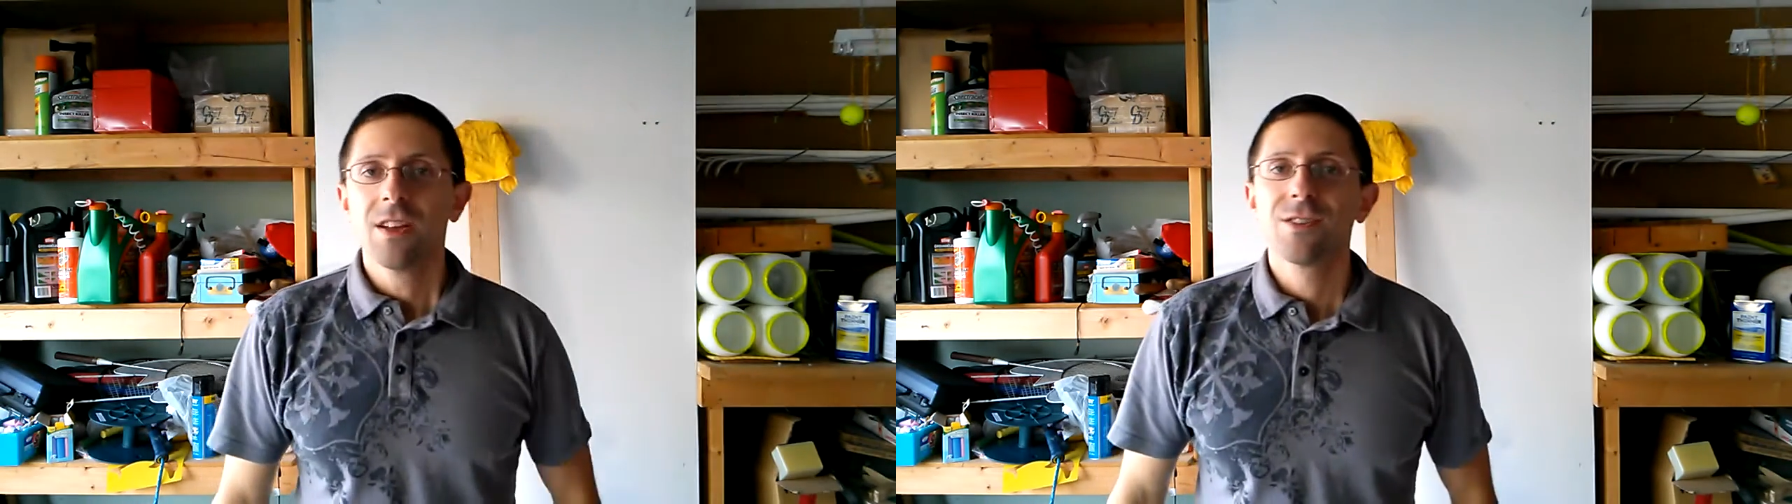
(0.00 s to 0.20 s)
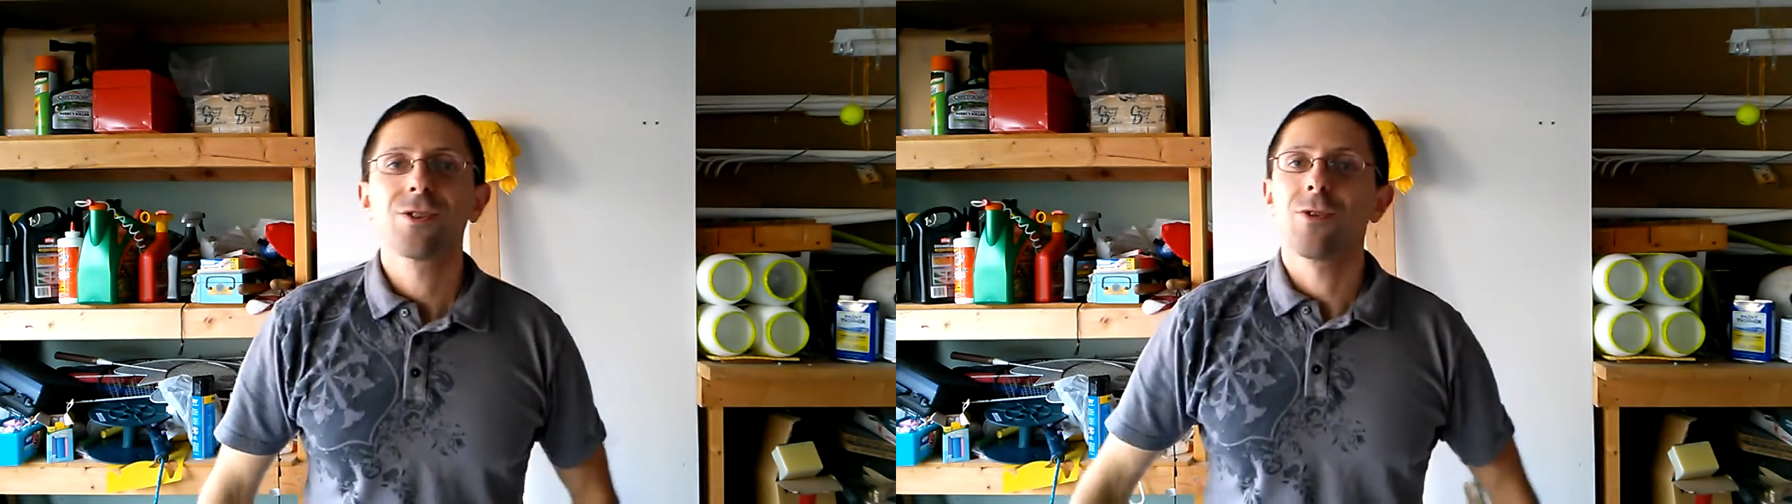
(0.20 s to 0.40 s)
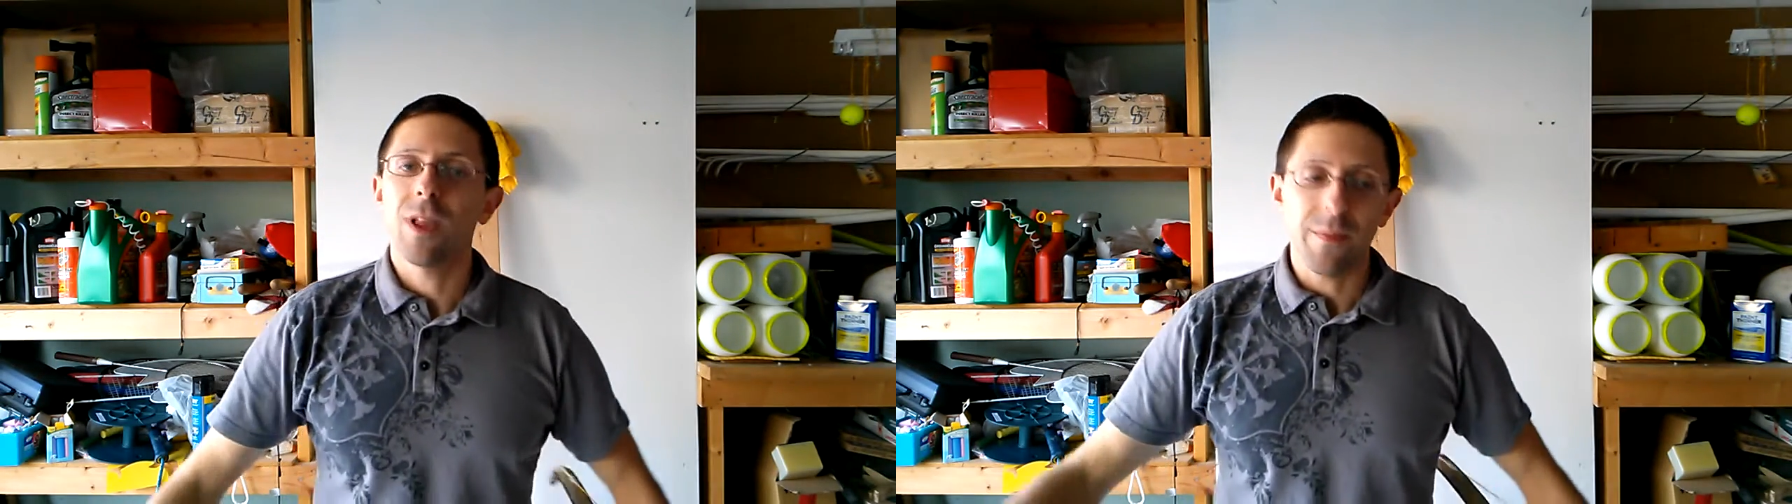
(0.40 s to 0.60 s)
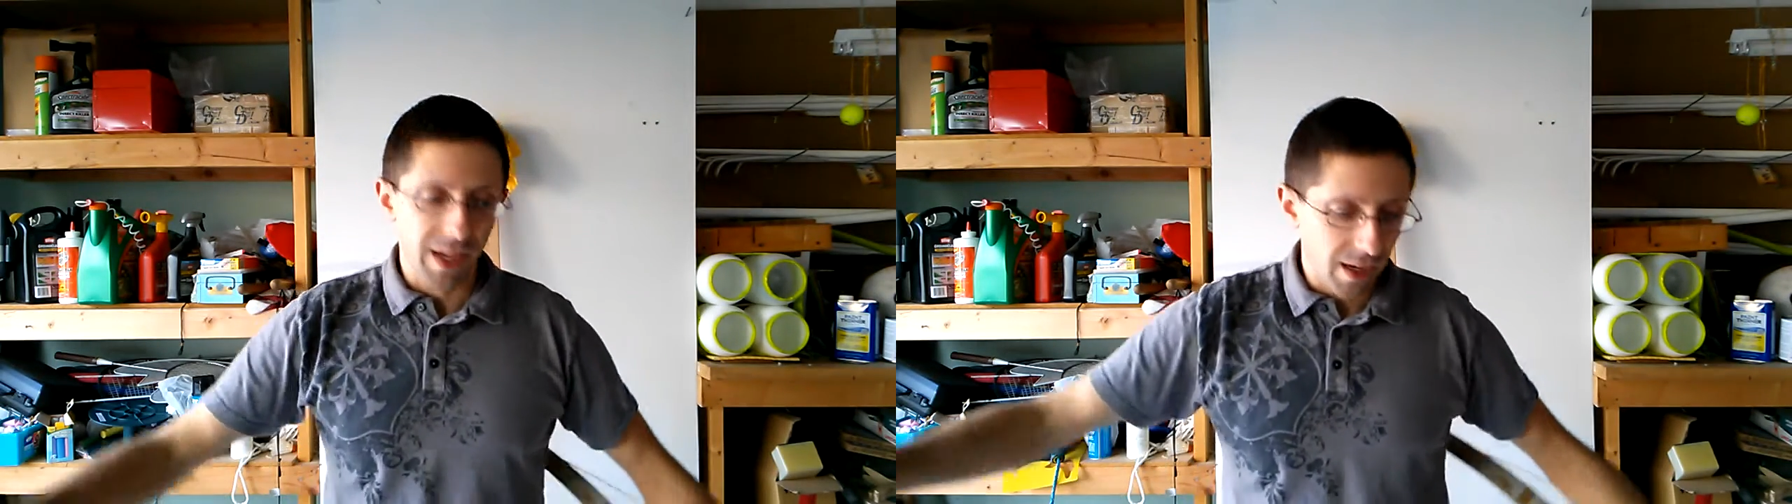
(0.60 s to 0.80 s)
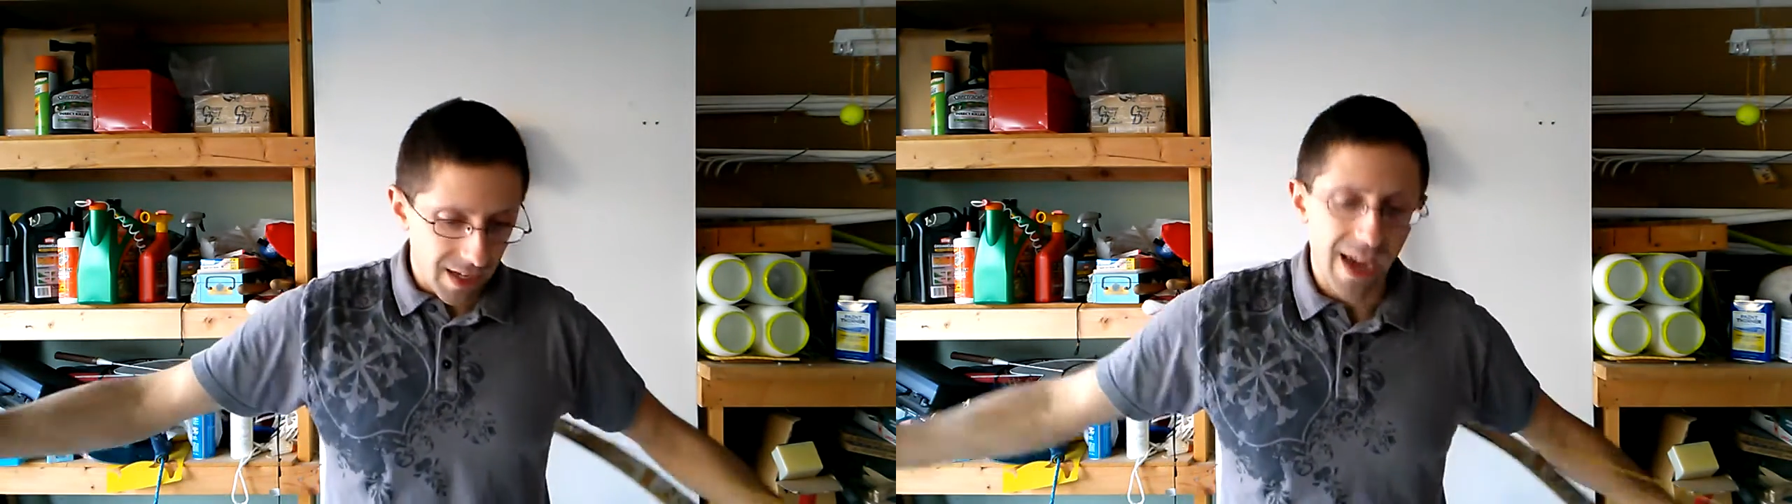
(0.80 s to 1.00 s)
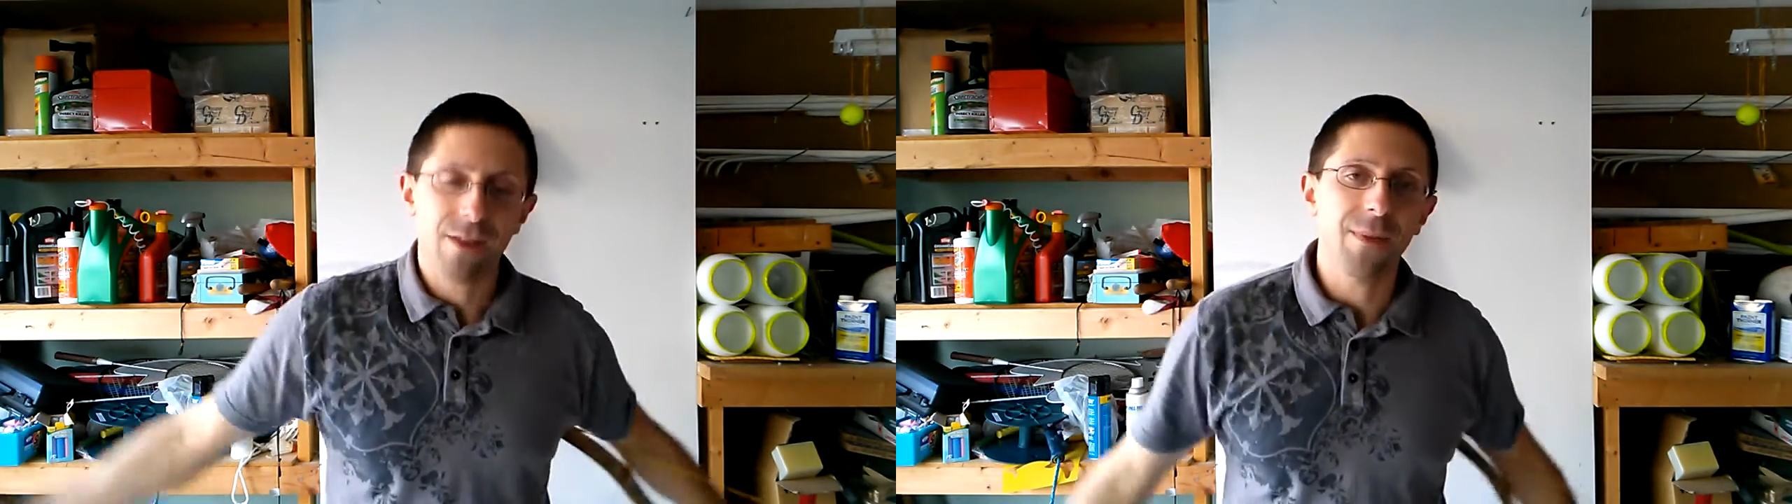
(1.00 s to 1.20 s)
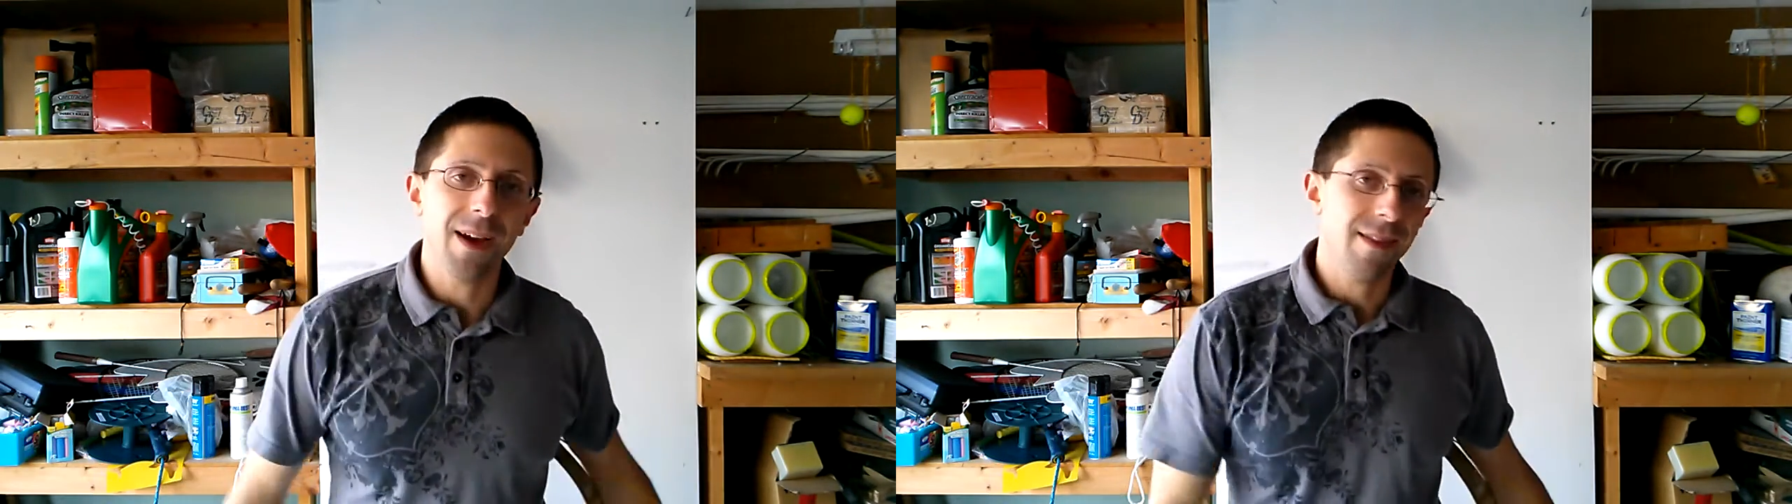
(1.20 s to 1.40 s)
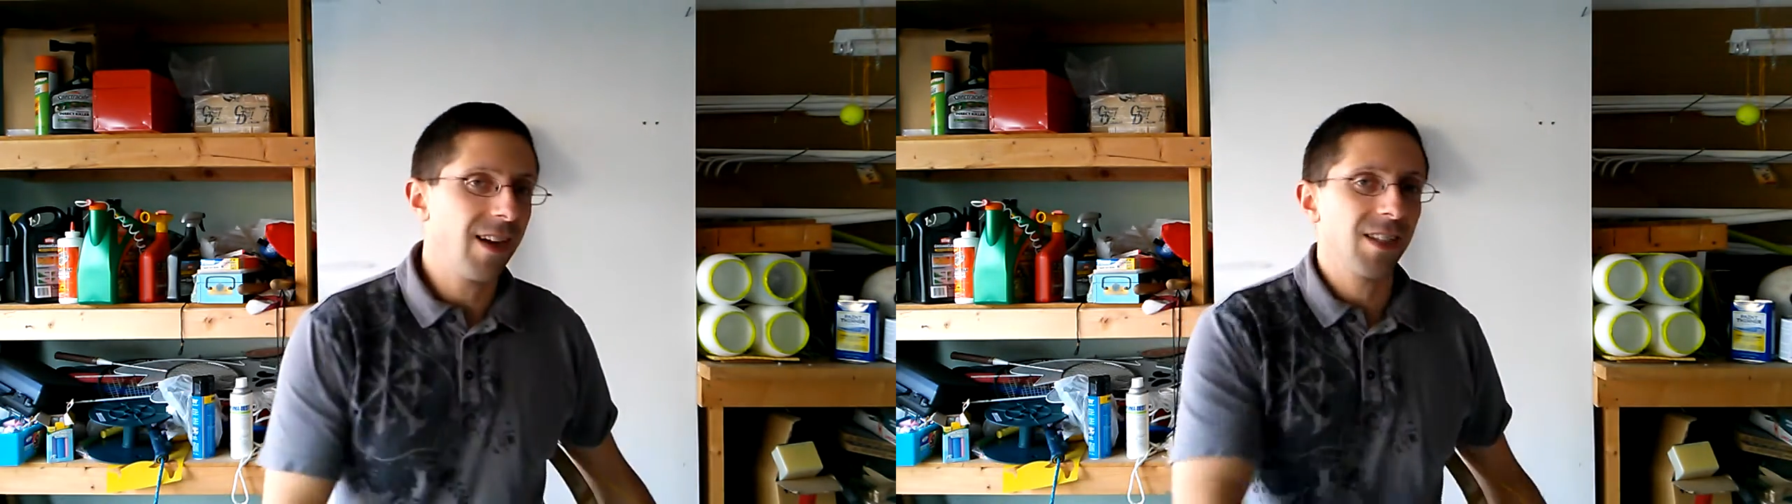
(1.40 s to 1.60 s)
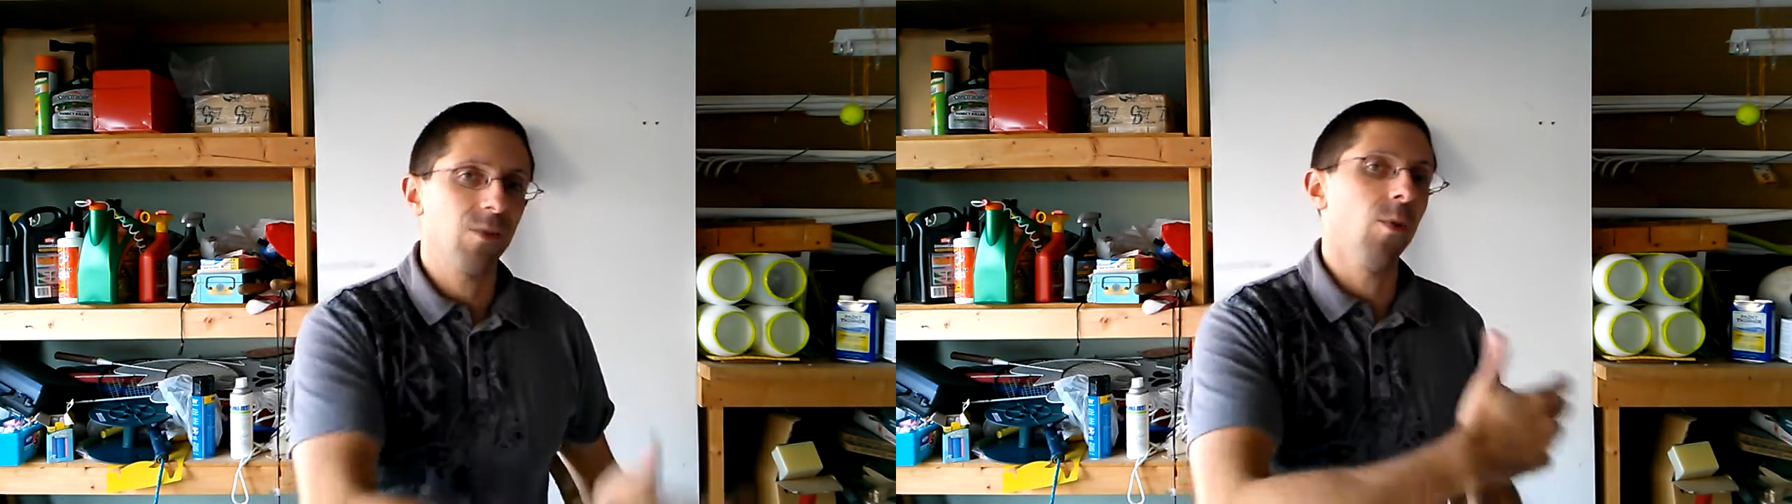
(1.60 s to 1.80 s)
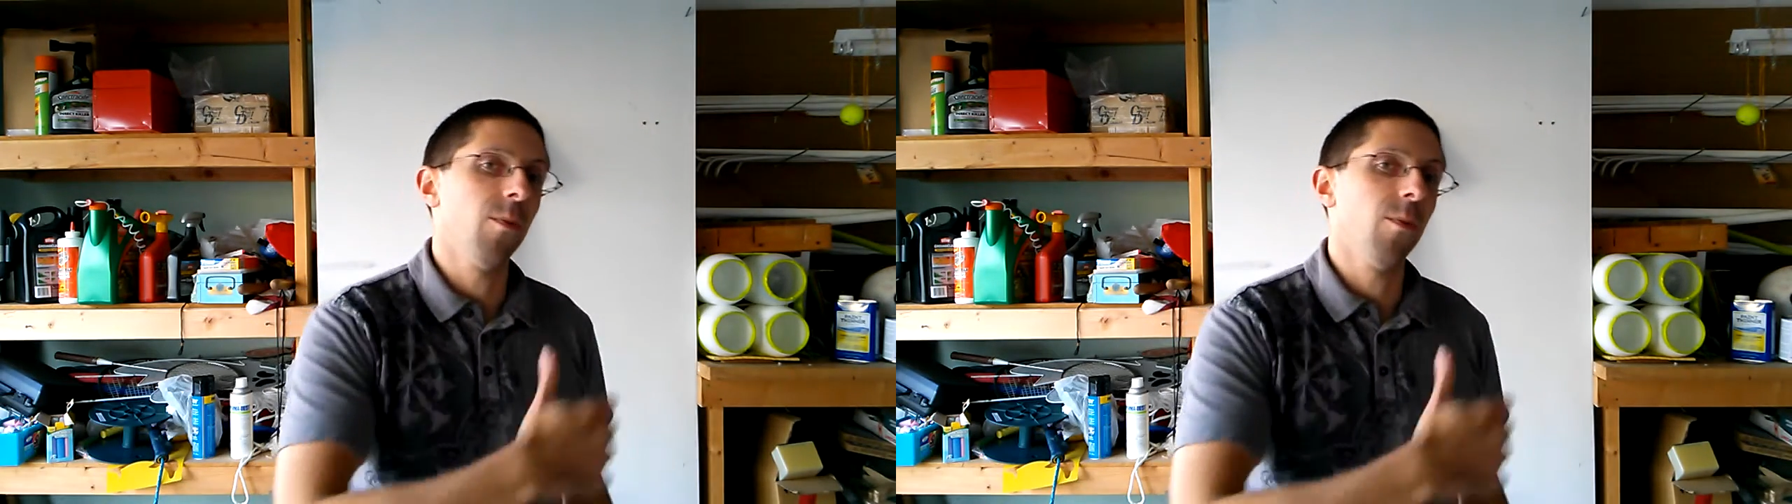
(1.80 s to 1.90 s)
So let me gather my things and we'll